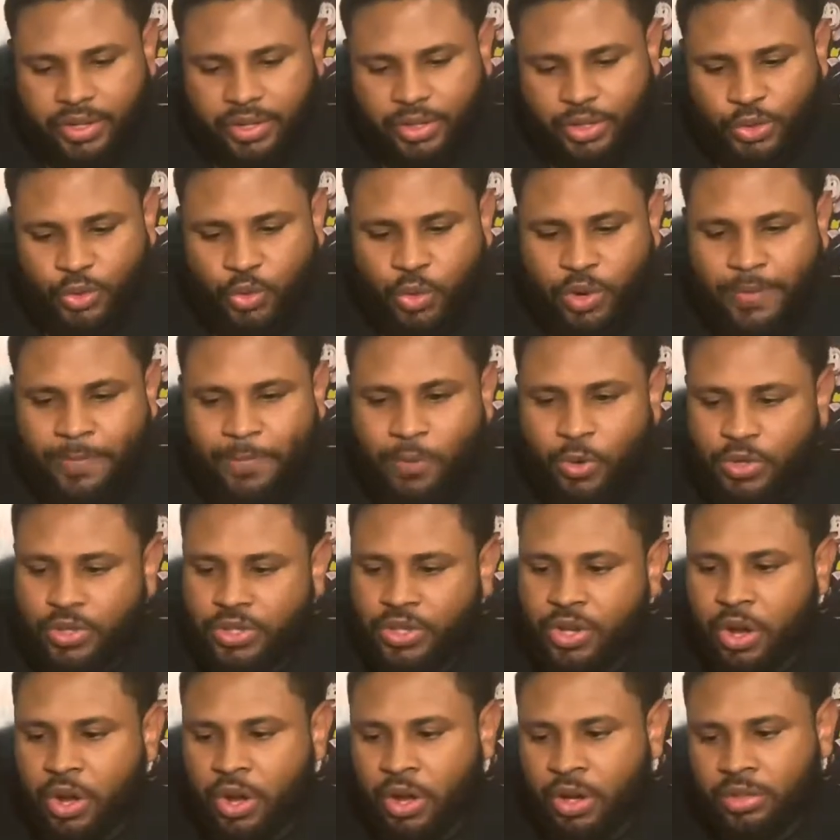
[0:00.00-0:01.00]
"24
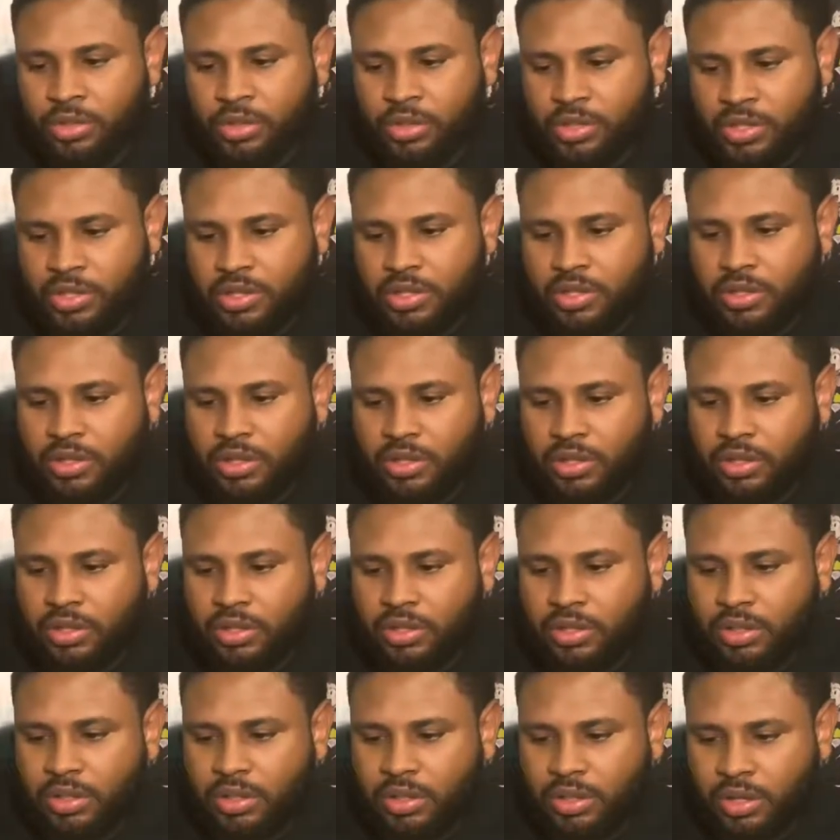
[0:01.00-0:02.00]
songs,
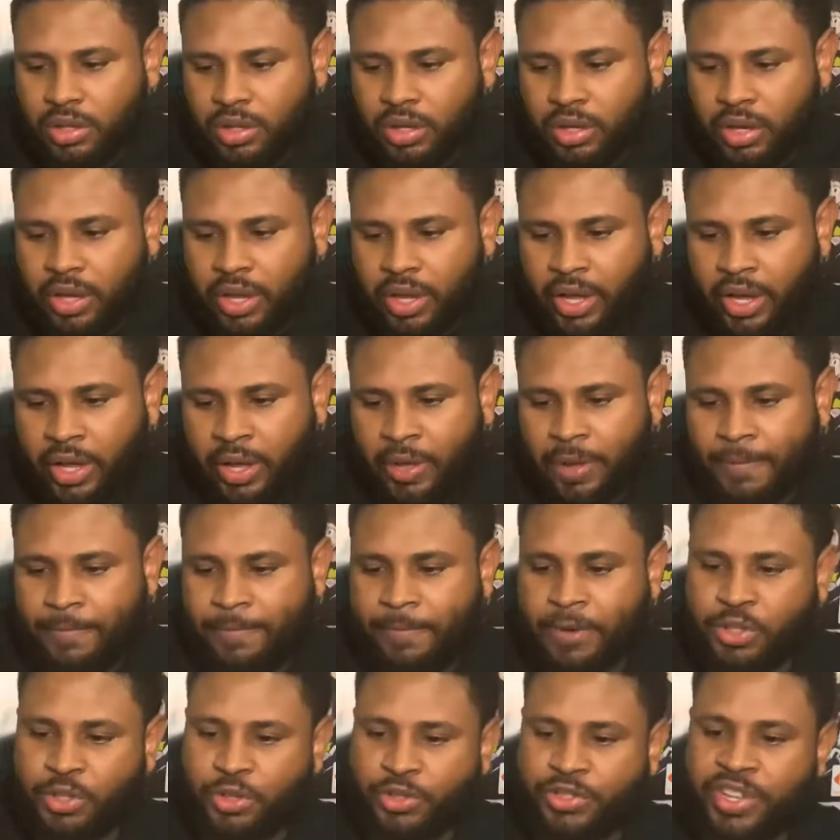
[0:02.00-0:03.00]

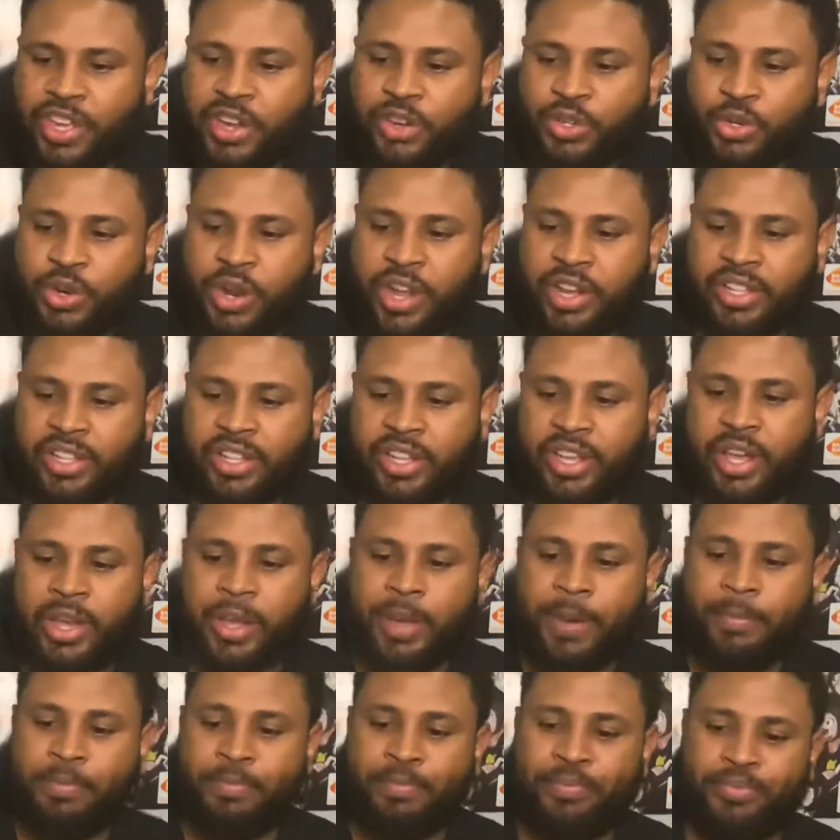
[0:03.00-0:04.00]
official soundtrack of the
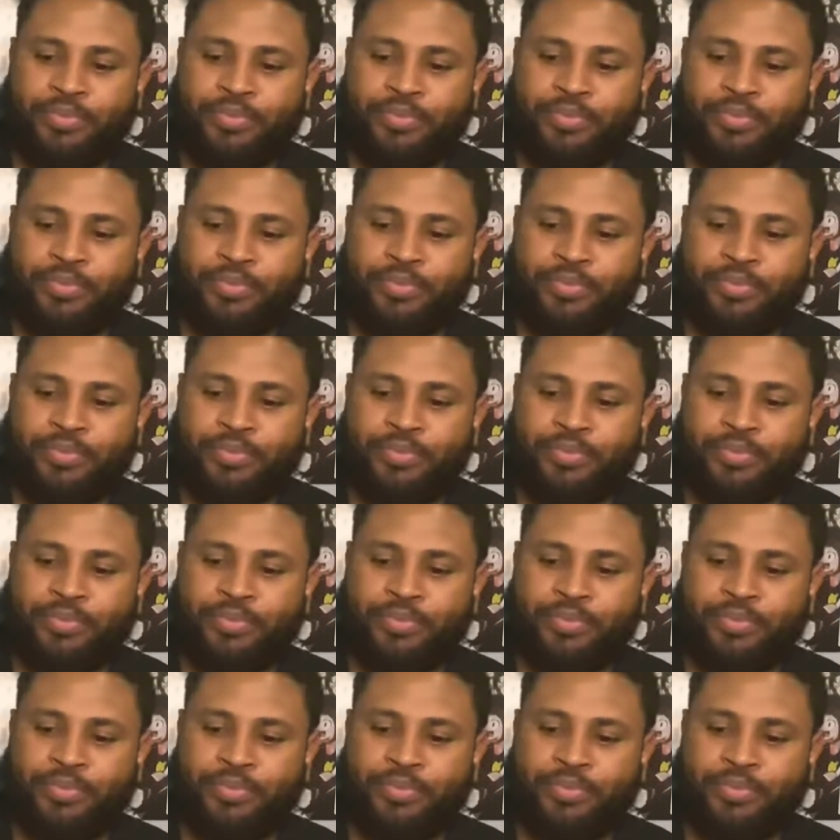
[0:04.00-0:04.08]
game.